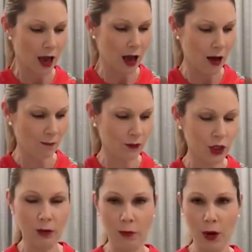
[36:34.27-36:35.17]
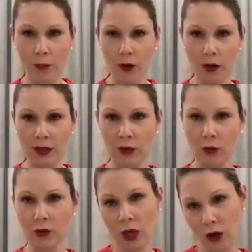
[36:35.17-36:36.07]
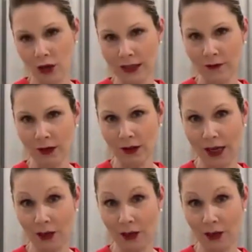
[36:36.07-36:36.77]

You can pop it on little toasts if you like.